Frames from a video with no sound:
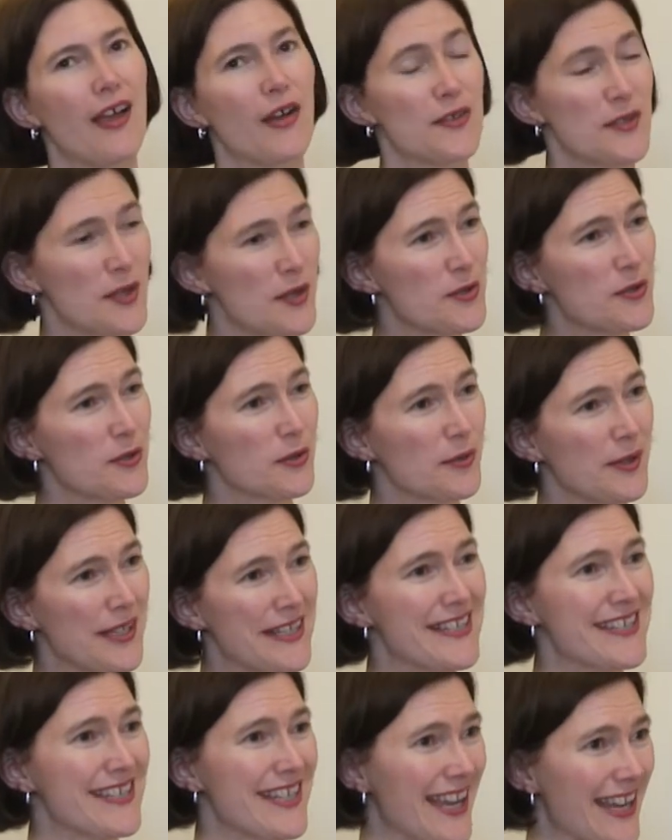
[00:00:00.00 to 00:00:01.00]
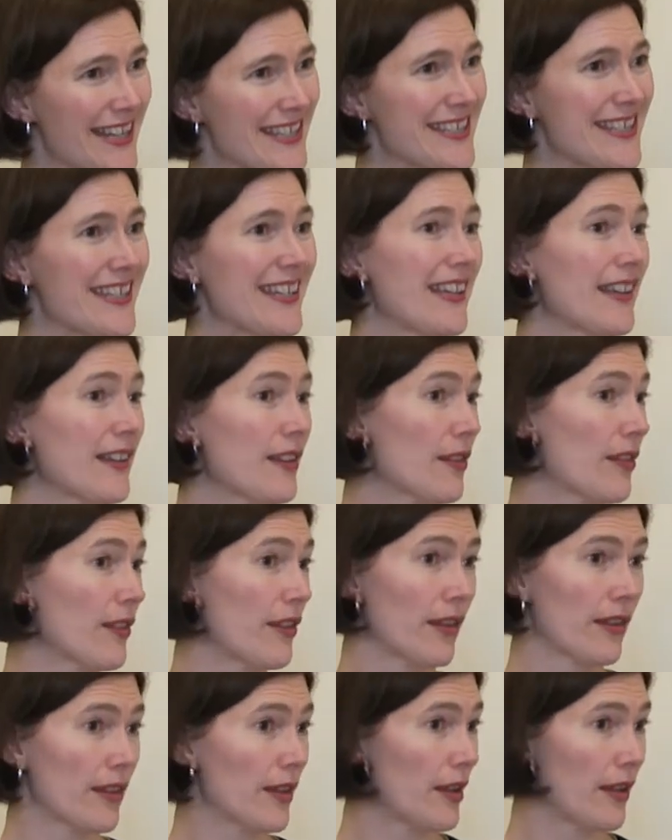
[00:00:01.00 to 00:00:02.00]
social is changing
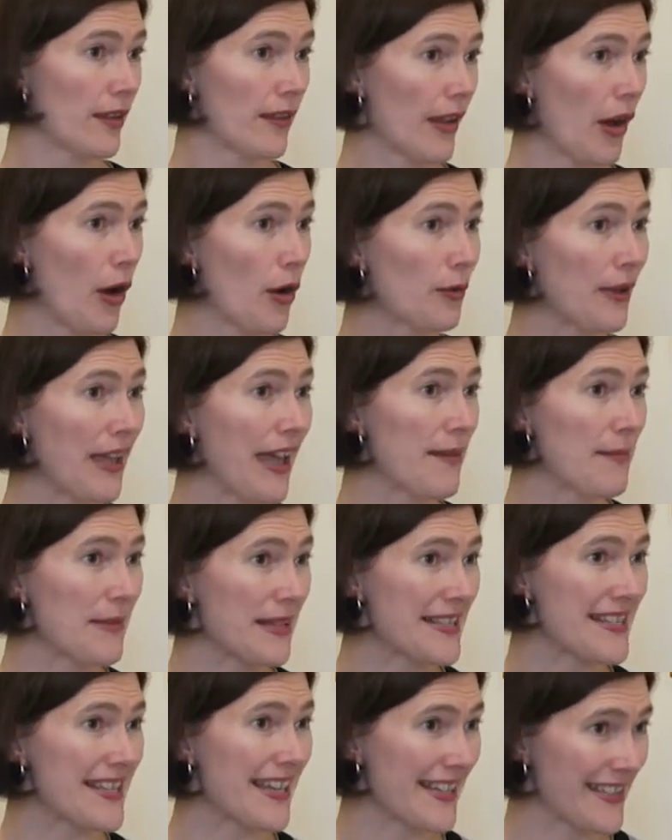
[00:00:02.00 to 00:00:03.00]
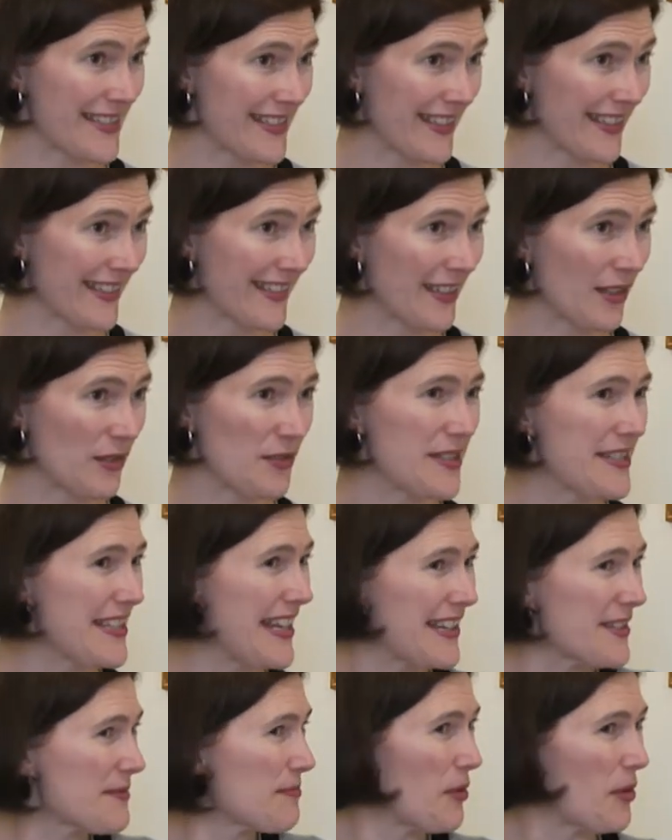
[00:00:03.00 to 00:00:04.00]
the whole gaming sector. Could you
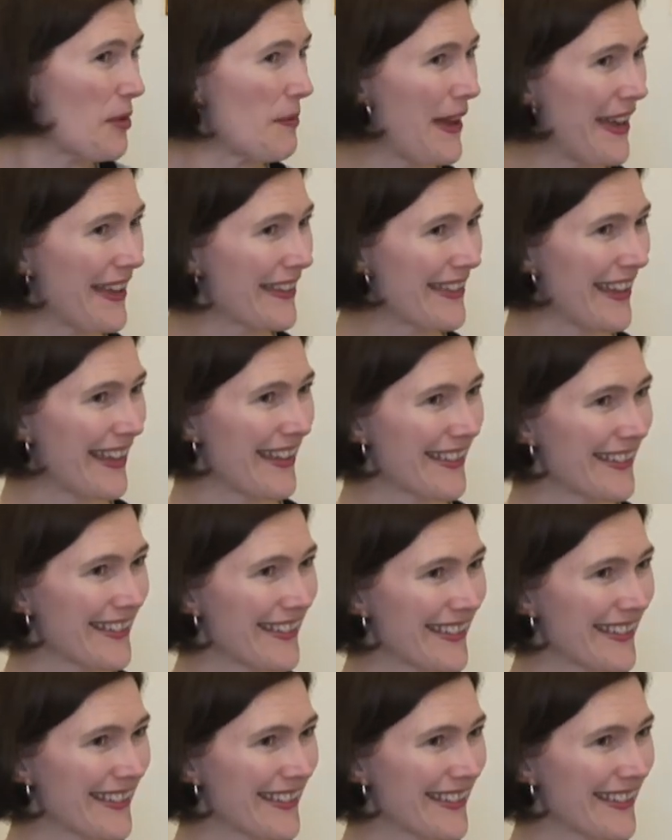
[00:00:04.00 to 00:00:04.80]
tell us more about that?